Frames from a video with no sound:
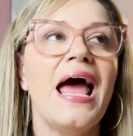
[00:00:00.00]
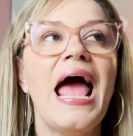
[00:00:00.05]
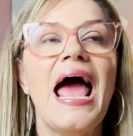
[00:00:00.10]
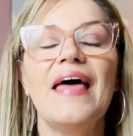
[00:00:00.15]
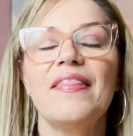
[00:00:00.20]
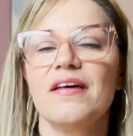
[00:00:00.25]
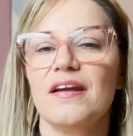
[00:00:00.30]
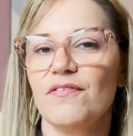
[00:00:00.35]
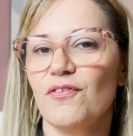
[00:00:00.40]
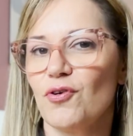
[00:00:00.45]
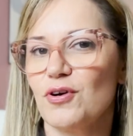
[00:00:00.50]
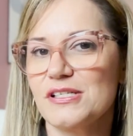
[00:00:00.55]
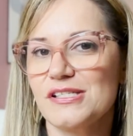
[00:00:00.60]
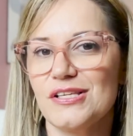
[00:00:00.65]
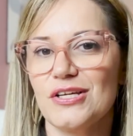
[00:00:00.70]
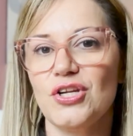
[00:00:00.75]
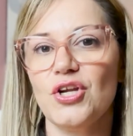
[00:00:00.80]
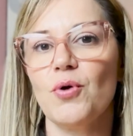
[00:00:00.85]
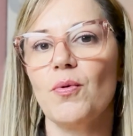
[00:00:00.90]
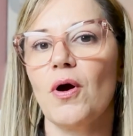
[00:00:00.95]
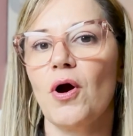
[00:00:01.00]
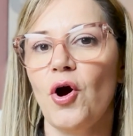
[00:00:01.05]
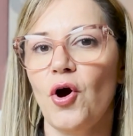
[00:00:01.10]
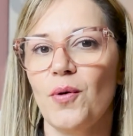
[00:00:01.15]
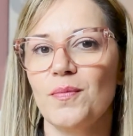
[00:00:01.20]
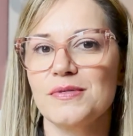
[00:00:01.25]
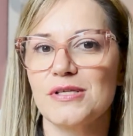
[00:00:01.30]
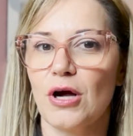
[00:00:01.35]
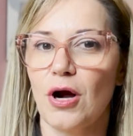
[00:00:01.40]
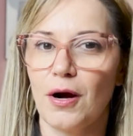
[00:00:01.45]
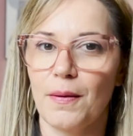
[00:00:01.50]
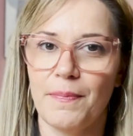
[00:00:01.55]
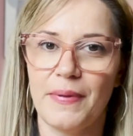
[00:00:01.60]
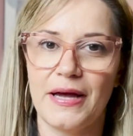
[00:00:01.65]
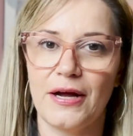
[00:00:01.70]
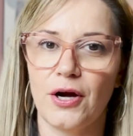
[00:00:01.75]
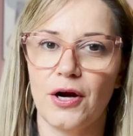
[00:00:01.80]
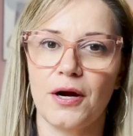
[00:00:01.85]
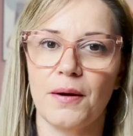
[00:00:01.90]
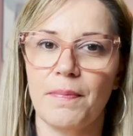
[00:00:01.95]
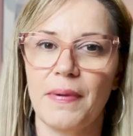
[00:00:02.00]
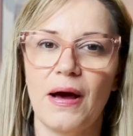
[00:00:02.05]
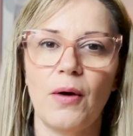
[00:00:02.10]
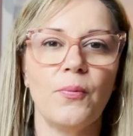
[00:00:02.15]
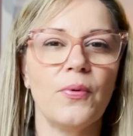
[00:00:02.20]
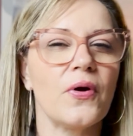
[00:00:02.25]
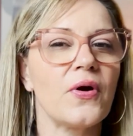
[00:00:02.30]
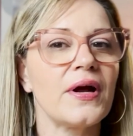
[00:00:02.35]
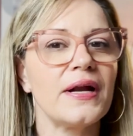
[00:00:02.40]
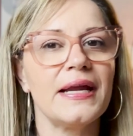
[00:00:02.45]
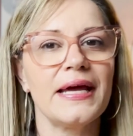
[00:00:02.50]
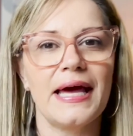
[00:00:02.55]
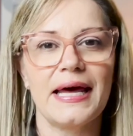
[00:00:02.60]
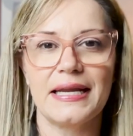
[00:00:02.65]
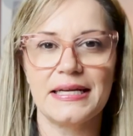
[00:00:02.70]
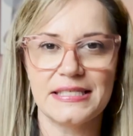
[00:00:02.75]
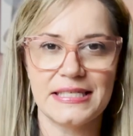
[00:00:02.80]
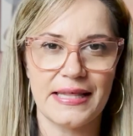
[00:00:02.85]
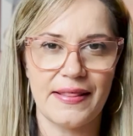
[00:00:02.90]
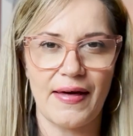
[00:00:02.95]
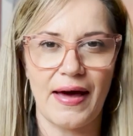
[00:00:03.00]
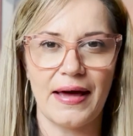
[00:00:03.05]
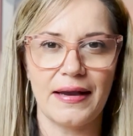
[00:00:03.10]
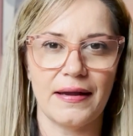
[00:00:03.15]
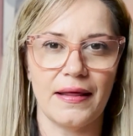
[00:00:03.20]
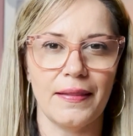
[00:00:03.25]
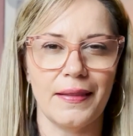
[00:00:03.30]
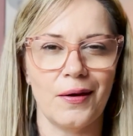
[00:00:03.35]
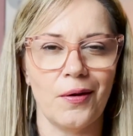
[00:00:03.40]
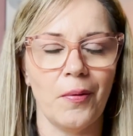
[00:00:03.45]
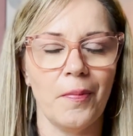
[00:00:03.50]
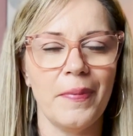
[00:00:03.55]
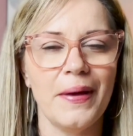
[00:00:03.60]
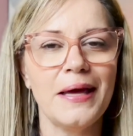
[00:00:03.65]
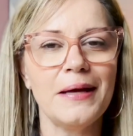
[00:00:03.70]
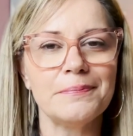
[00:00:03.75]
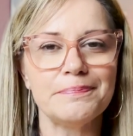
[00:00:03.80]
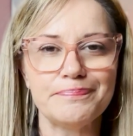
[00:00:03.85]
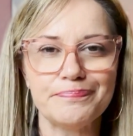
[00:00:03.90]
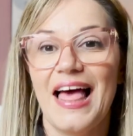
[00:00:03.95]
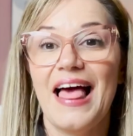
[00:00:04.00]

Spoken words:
And then of course the newer homes are bigger, but we're gonna get into that in a little bit.